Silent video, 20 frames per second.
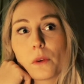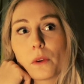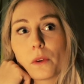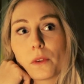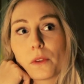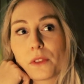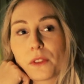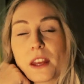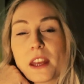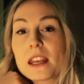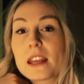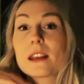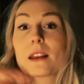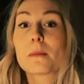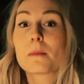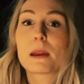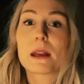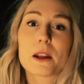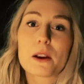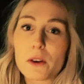thinking
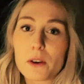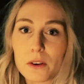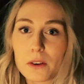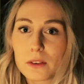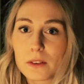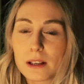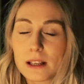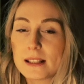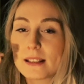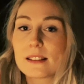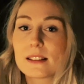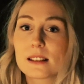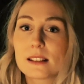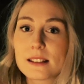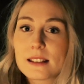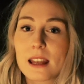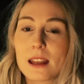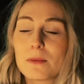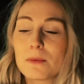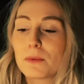bigger. It's the
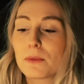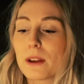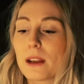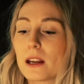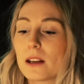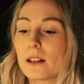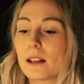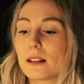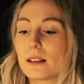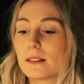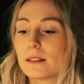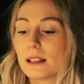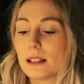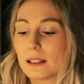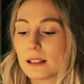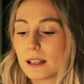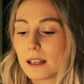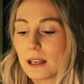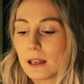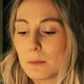same fear
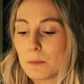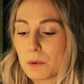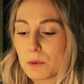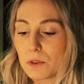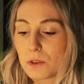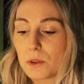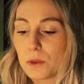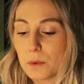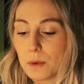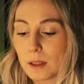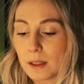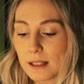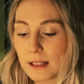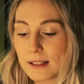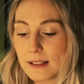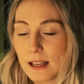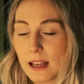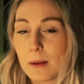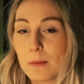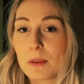that keep us doing the
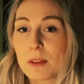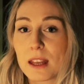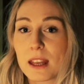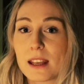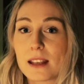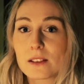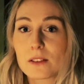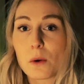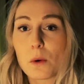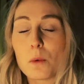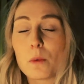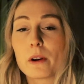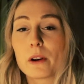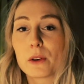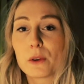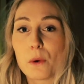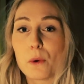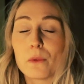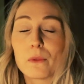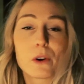same things over
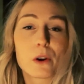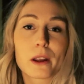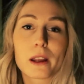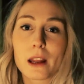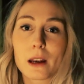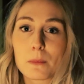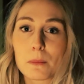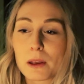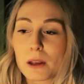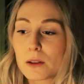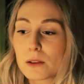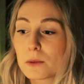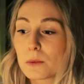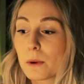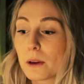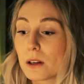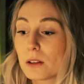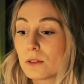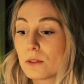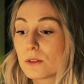and over again, because
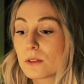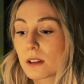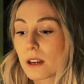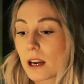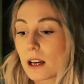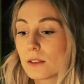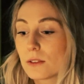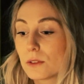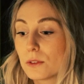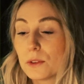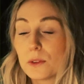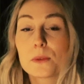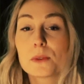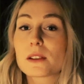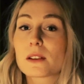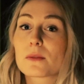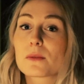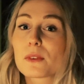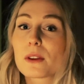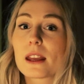we are too scared to do
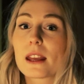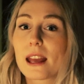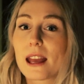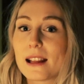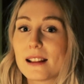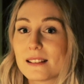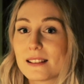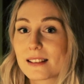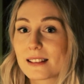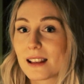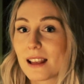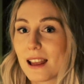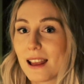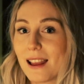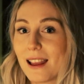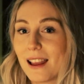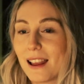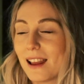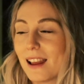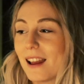something else.
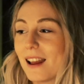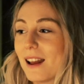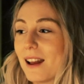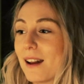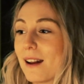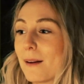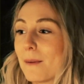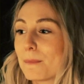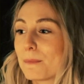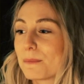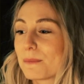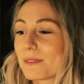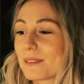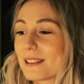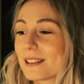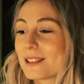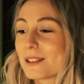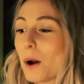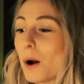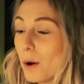
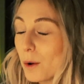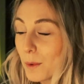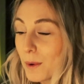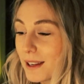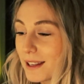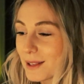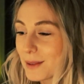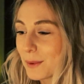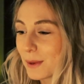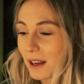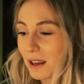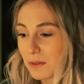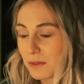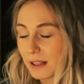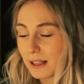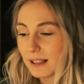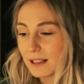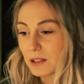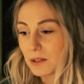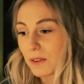So always when I
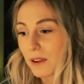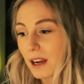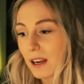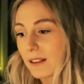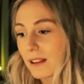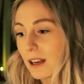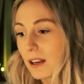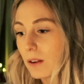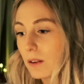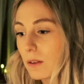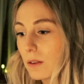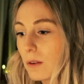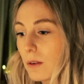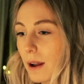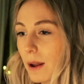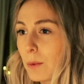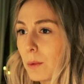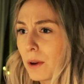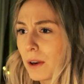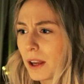feel this fear that, oh,
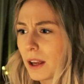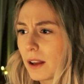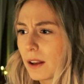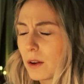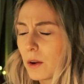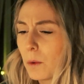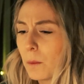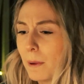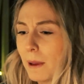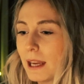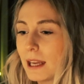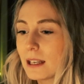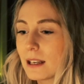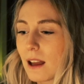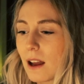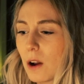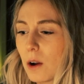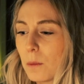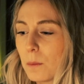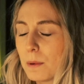I want to go paint
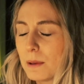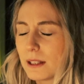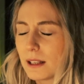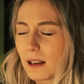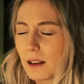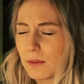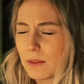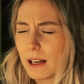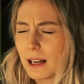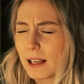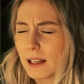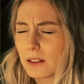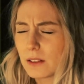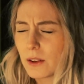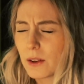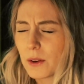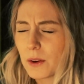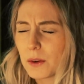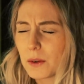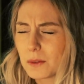now, but then I feel like,
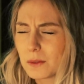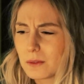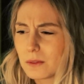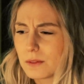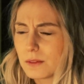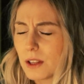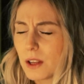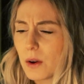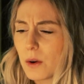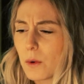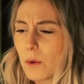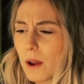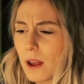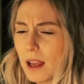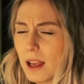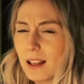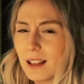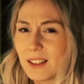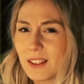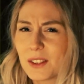no,
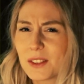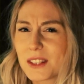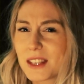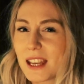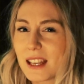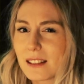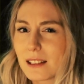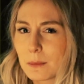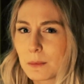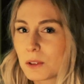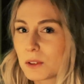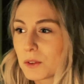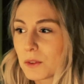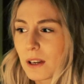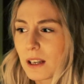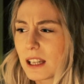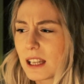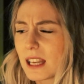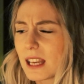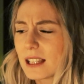not yet, I'm not
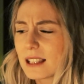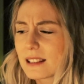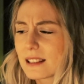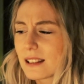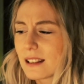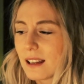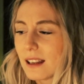ready yet.